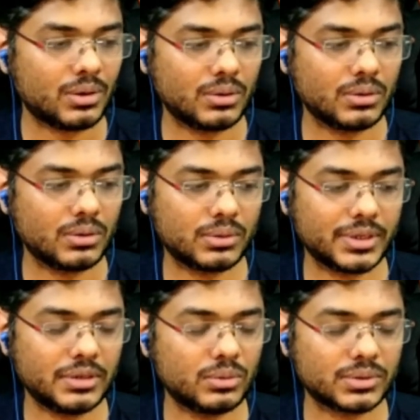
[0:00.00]
Although
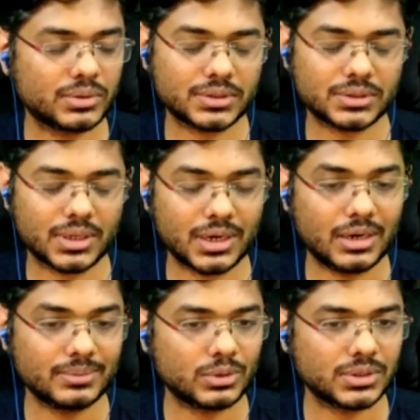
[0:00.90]
he looks
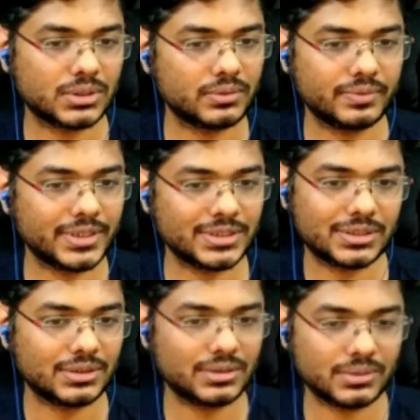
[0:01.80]
calm on the
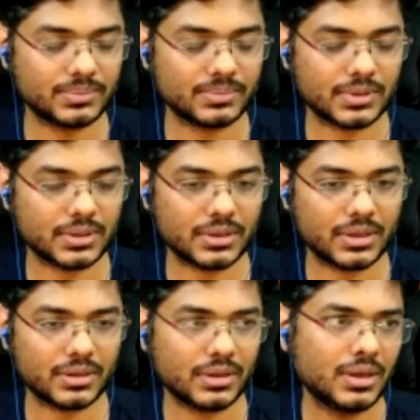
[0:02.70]
surface,
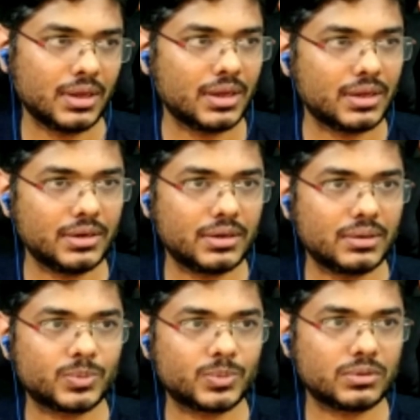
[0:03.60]
in
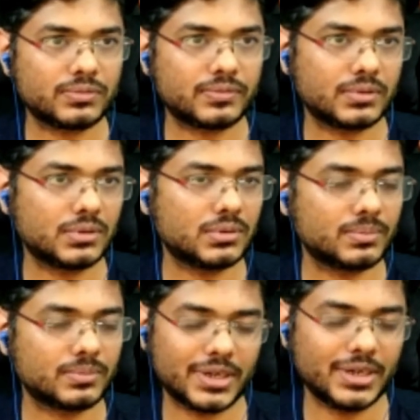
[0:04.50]
terms of
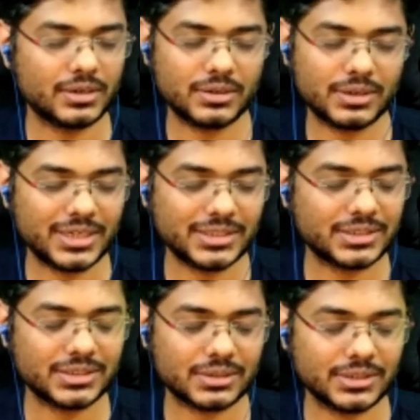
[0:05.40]
internally,
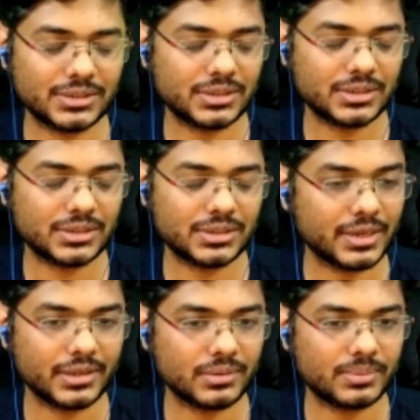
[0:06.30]
he's just like
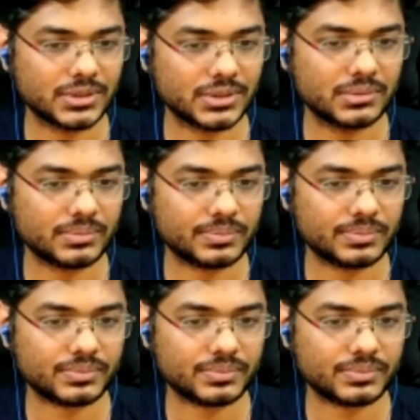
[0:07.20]
any other person.